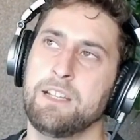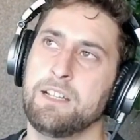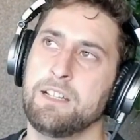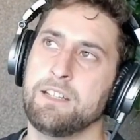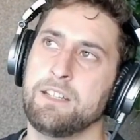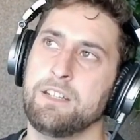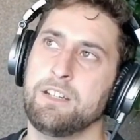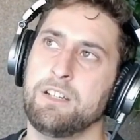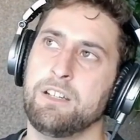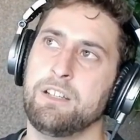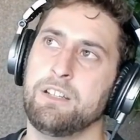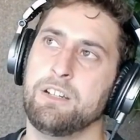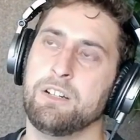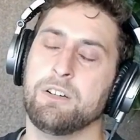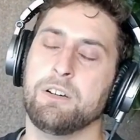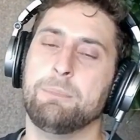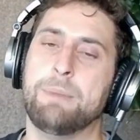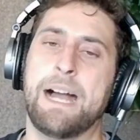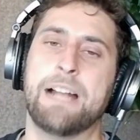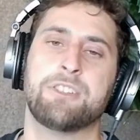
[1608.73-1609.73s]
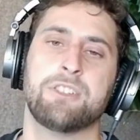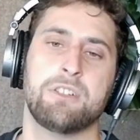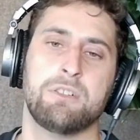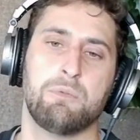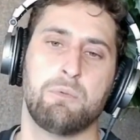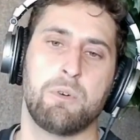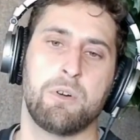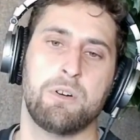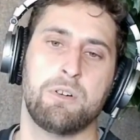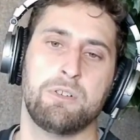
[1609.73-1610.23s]
imagine a
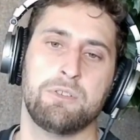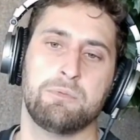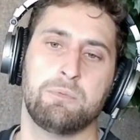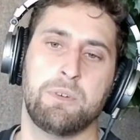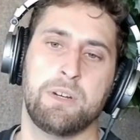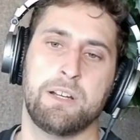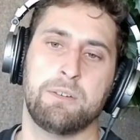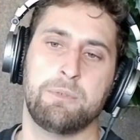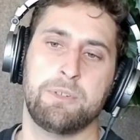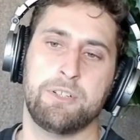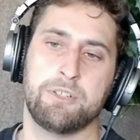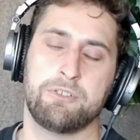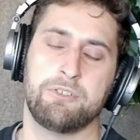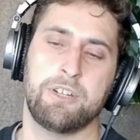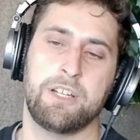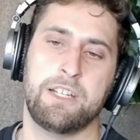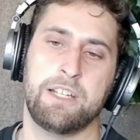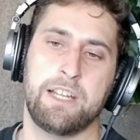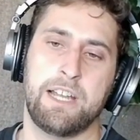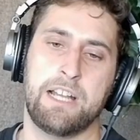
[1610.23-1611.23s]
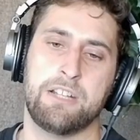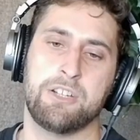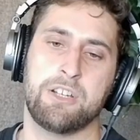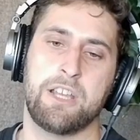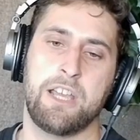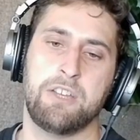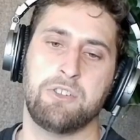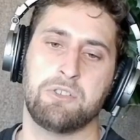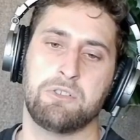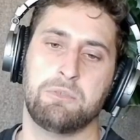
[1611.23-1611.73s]
world where when you're creating
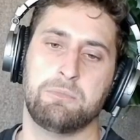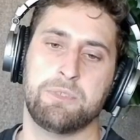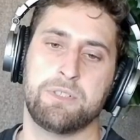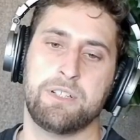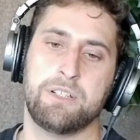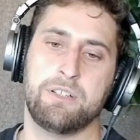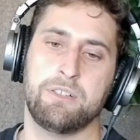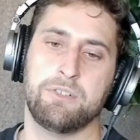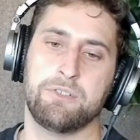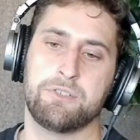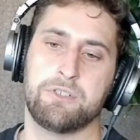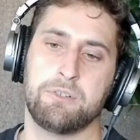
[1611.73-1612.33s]
educational materials,